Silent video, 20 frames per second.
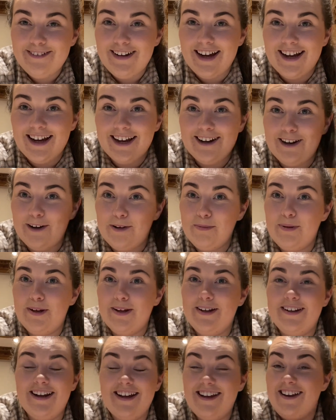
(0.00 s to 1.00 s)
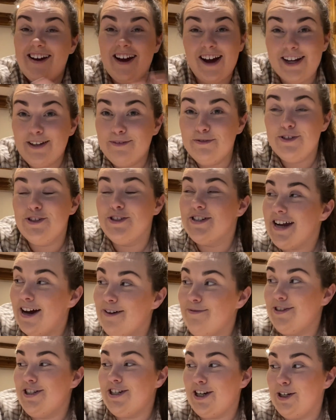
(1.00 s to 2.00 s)
Like, I know people, like, you can't even just
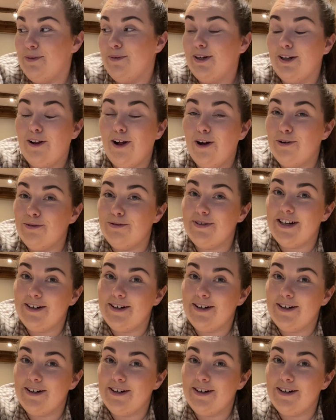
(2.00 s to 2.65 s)
have a genuine cold